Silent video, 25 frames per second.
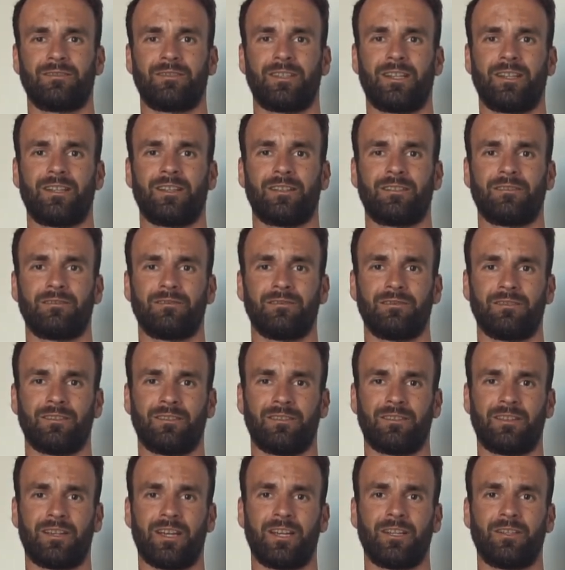they
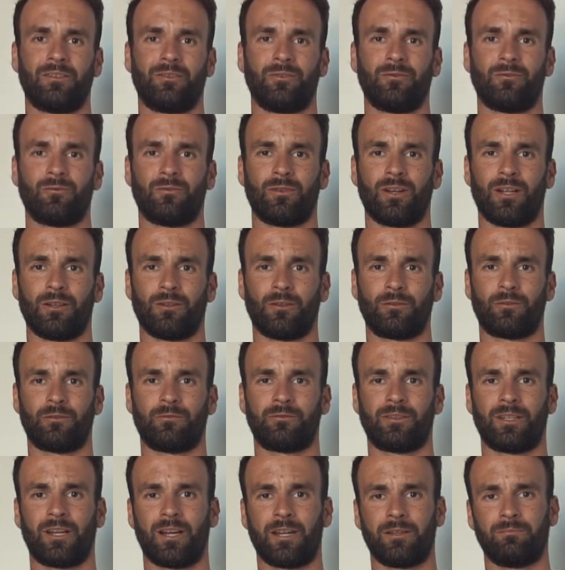can gain you a lot
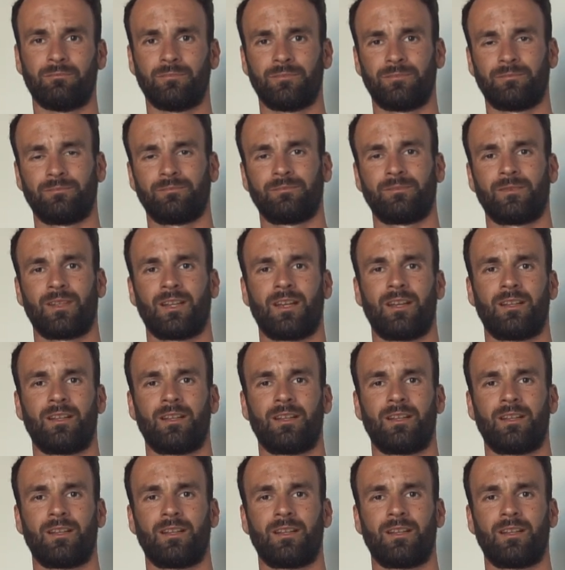of time.